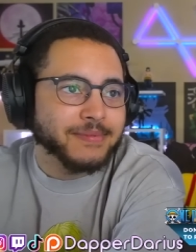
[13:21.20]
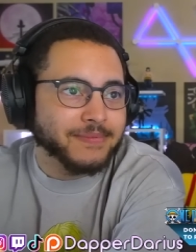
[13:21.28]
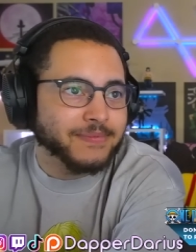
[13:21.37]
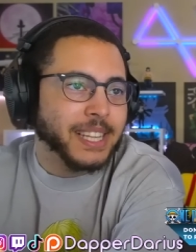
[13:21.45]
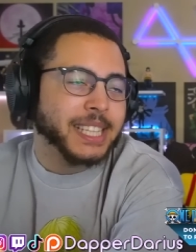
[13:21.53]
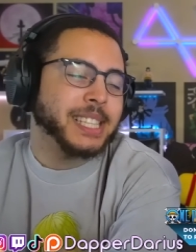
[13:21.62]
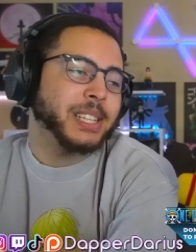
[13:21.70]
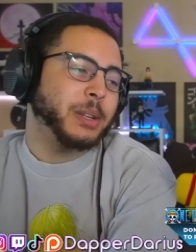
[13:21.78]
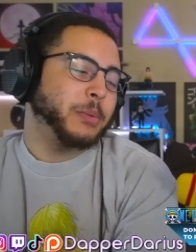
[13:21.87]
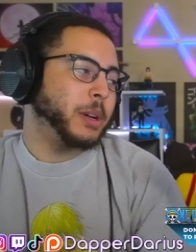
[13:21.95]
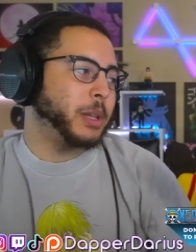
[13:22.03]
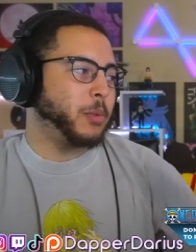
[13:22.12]
That's literally
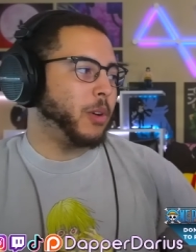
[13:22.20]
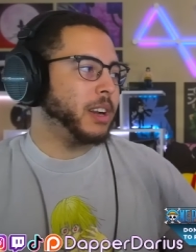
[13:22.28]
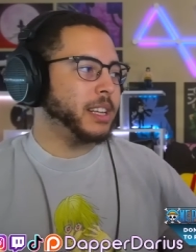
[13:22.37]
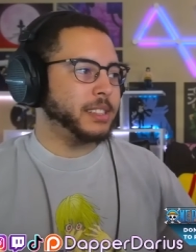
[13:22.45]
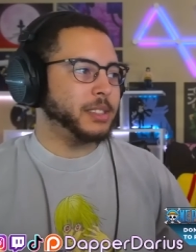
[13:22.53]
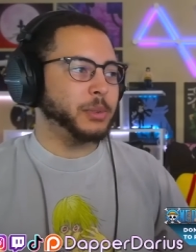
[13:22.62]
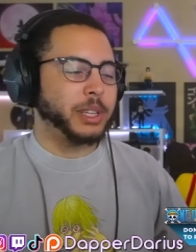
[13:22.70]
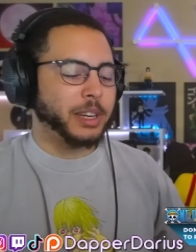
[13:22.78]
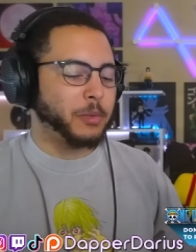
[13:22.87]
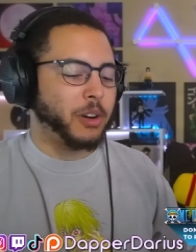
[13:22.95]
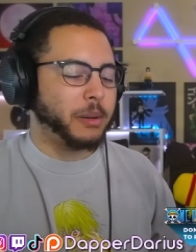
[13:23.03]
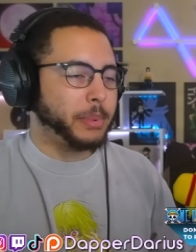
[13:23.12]
what he wanted, too. He didn't
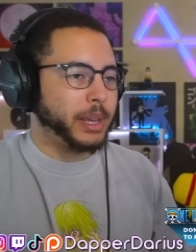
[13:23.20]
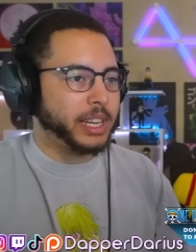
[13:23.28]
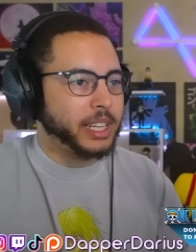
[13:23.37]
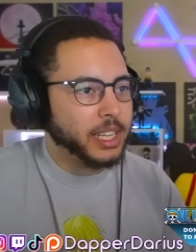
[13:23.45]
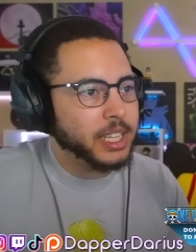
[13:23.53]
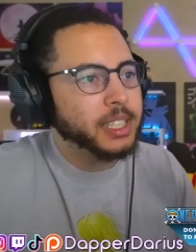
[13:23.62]
want pity.